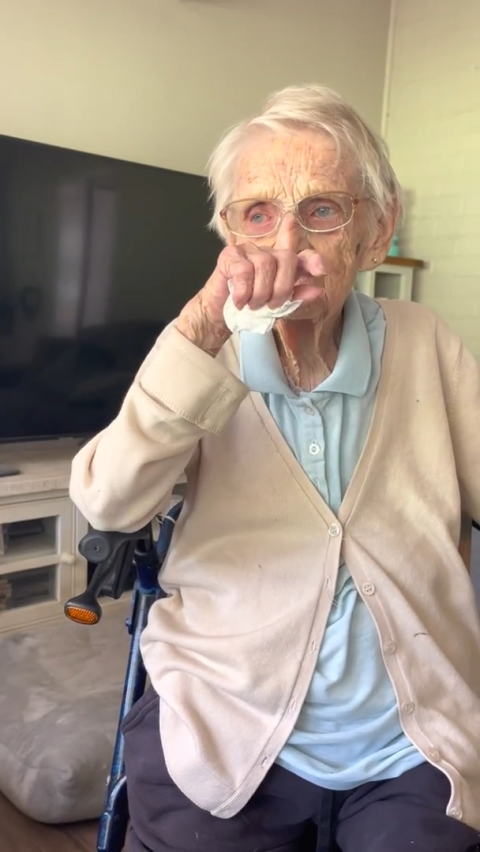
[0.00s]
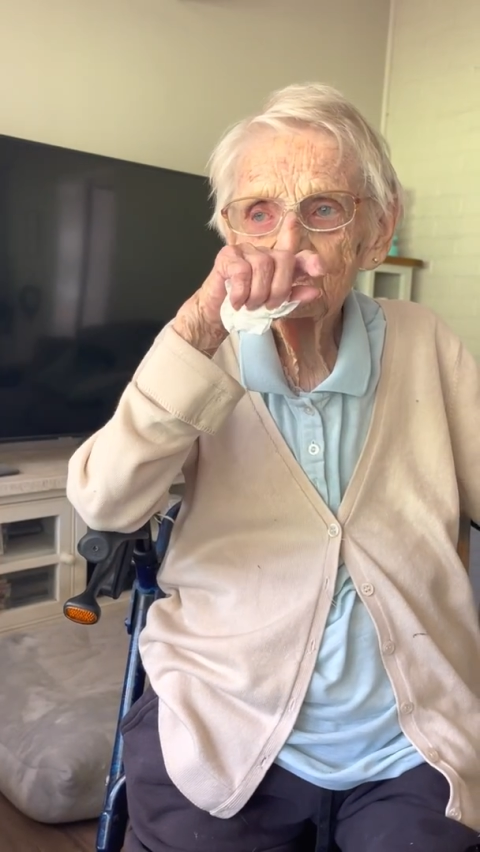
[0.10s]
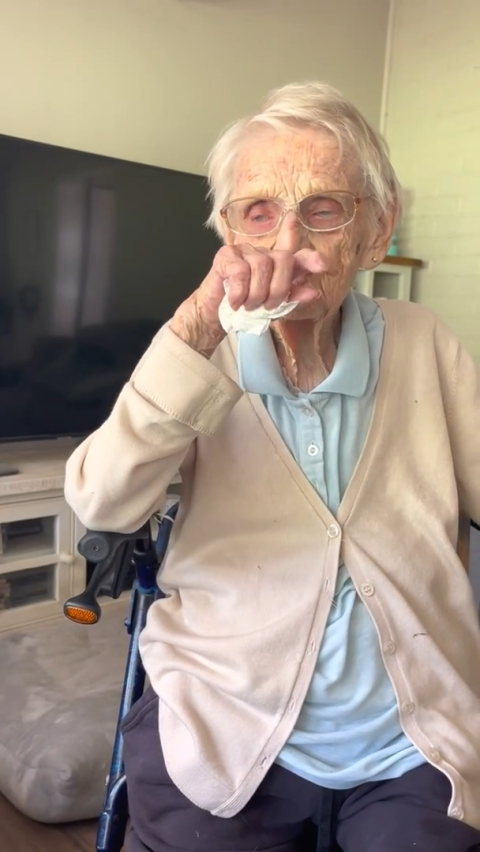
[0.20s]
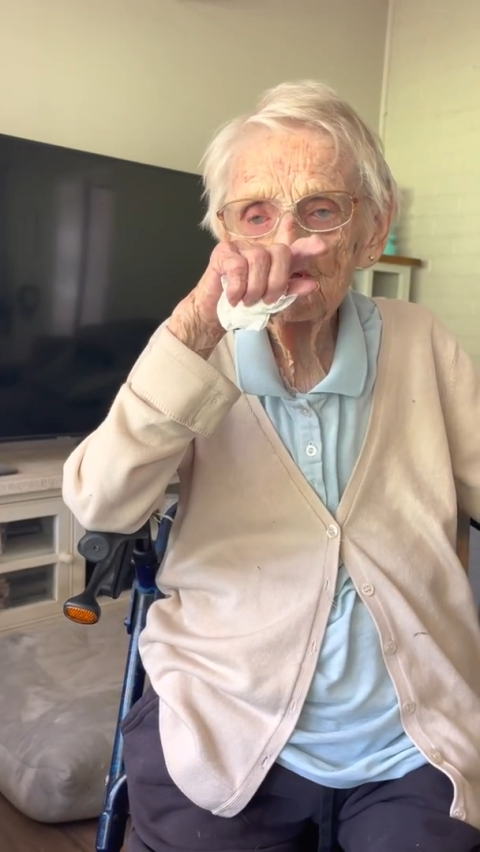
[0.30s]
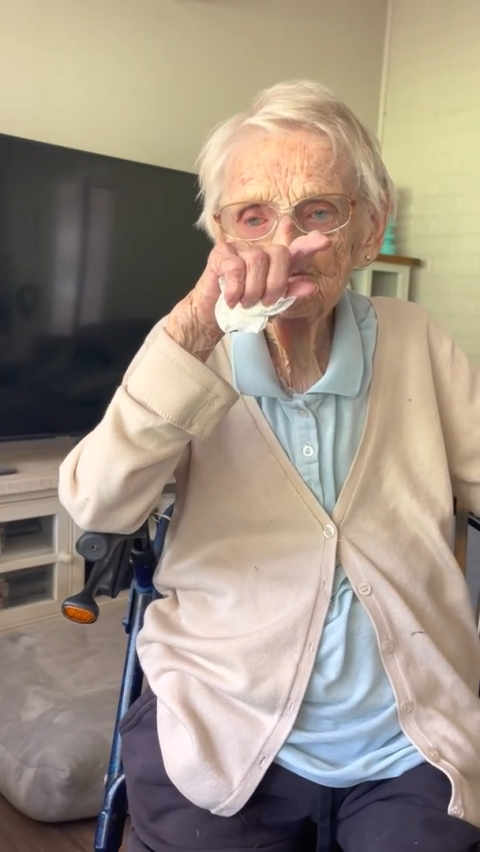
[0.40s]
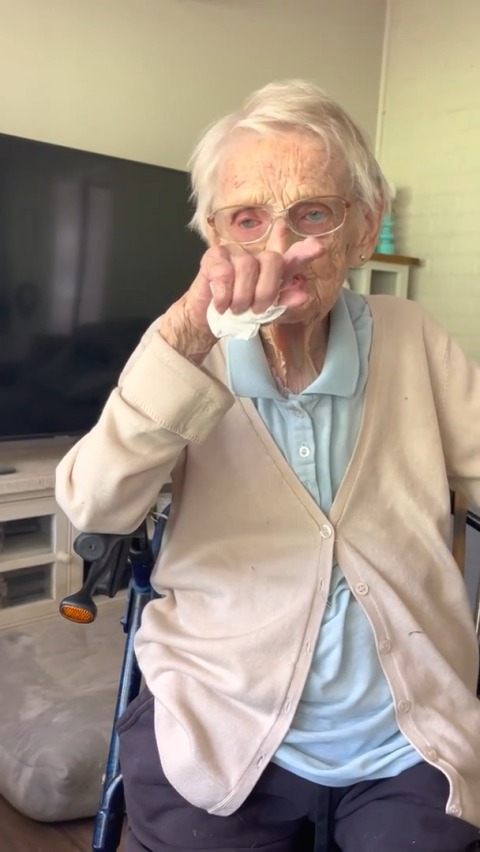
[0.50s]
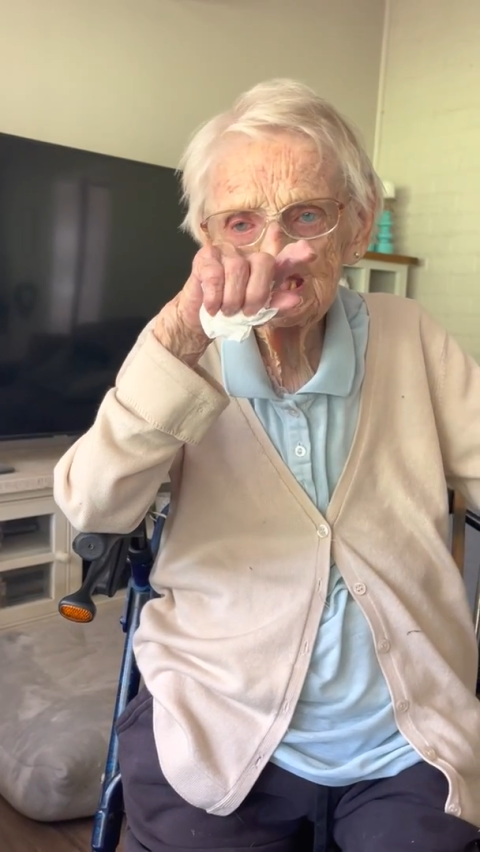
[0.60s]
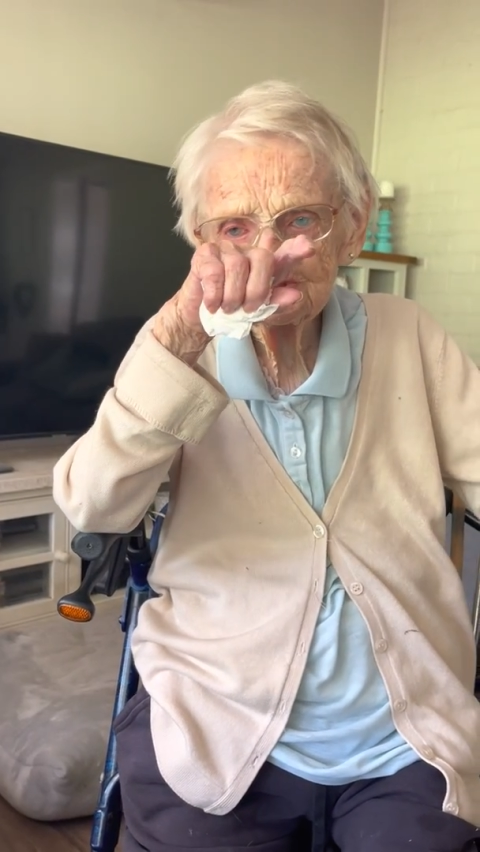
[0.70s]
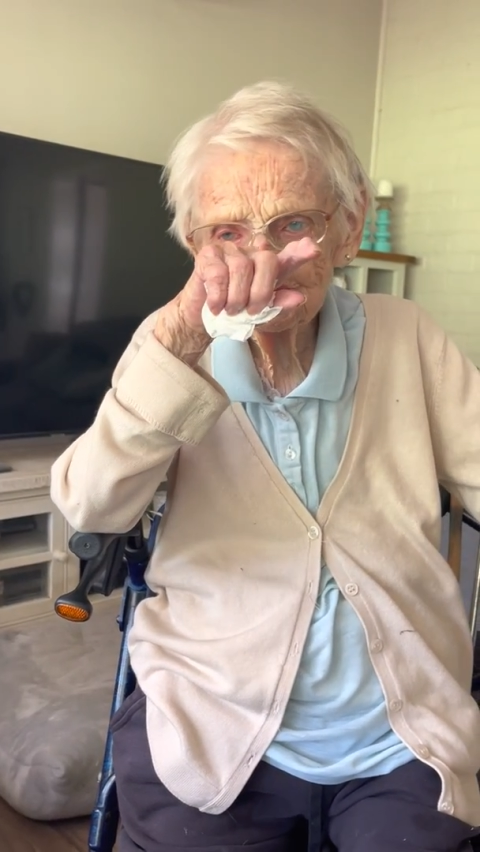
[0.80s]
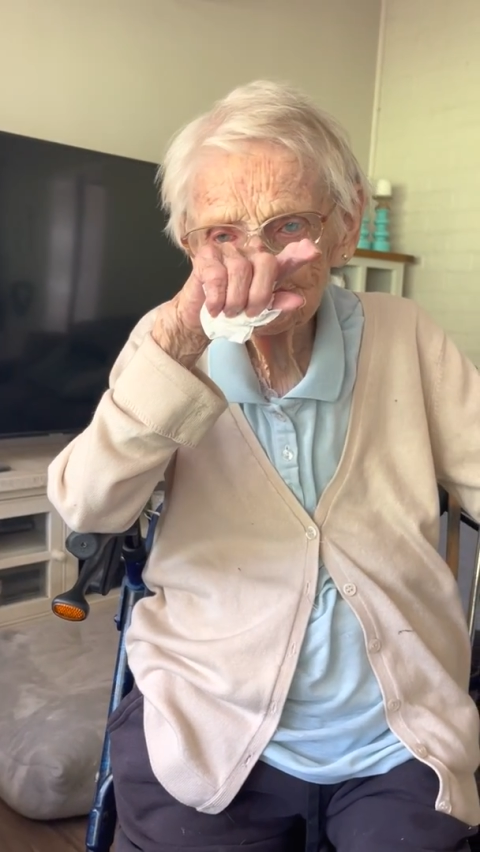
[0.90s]
from
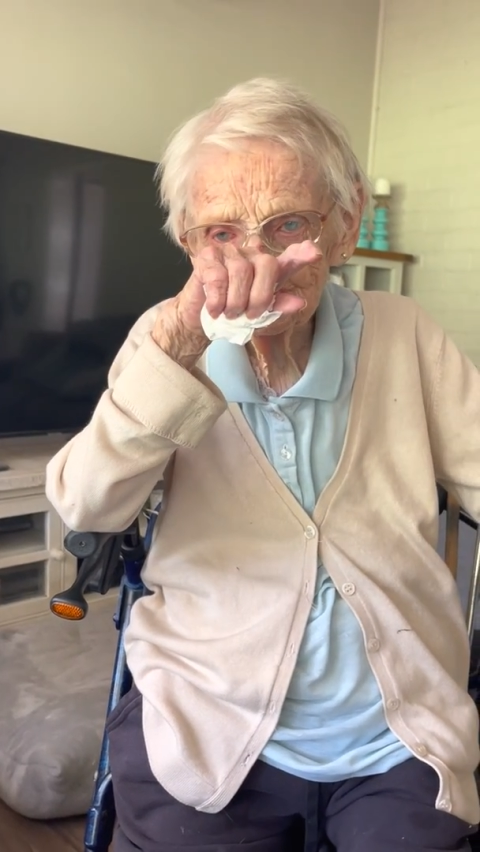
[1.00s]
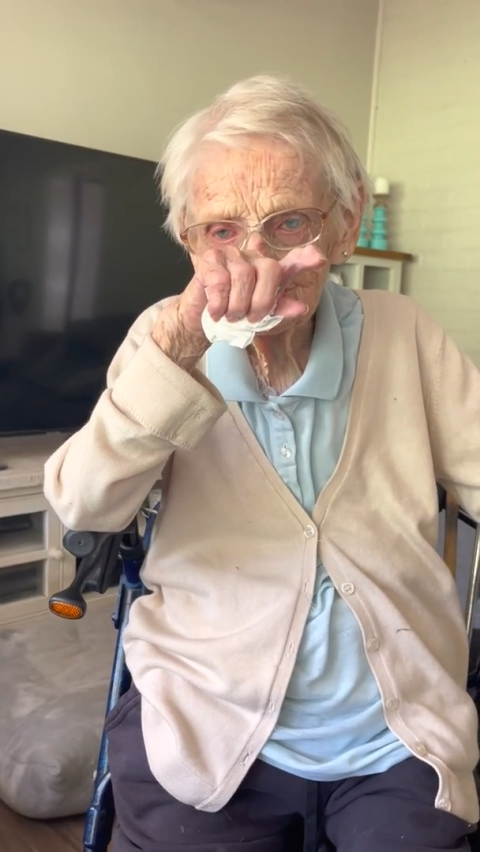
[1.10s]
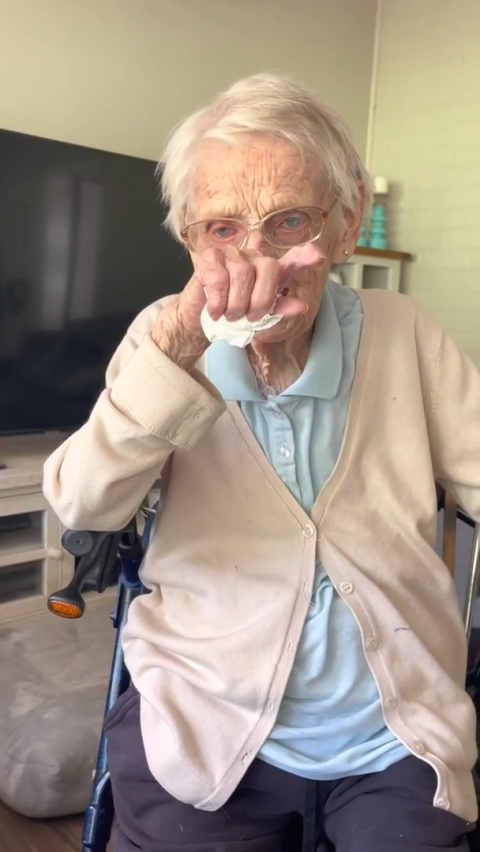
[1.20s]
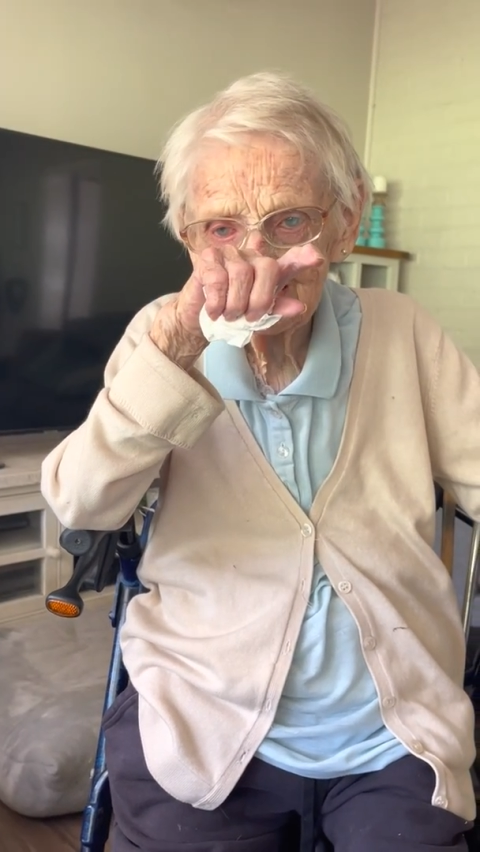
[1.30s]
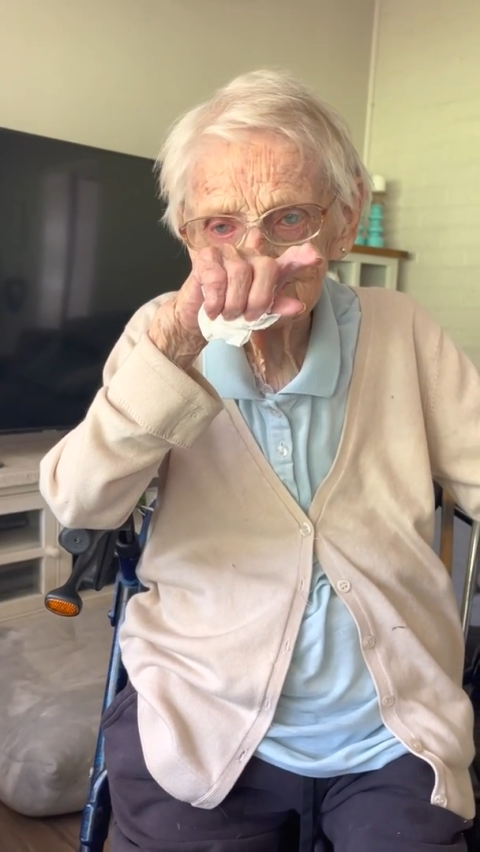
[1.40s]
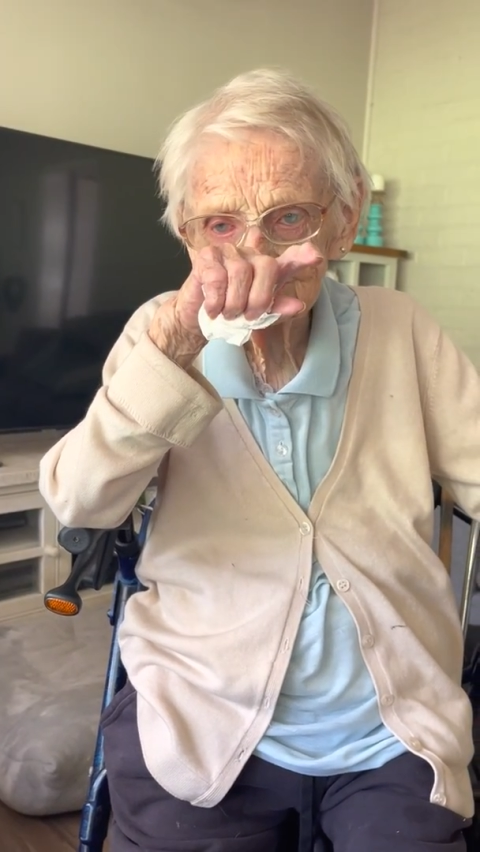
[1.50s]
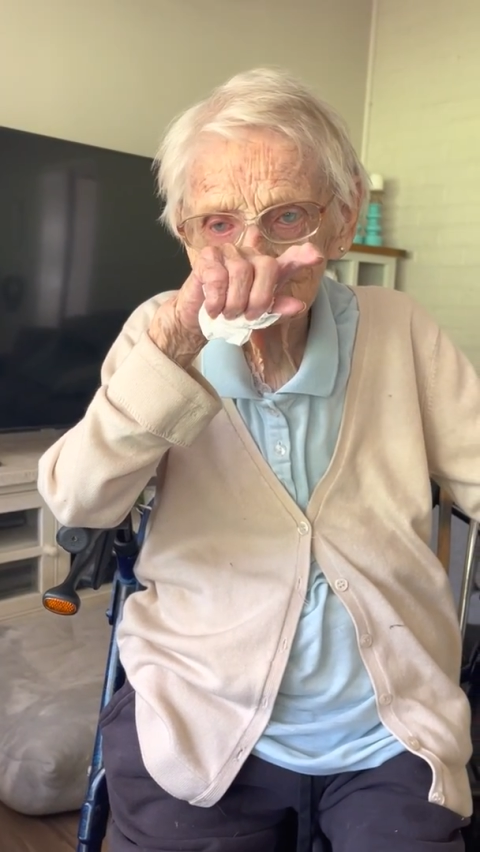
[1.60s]
yesterday's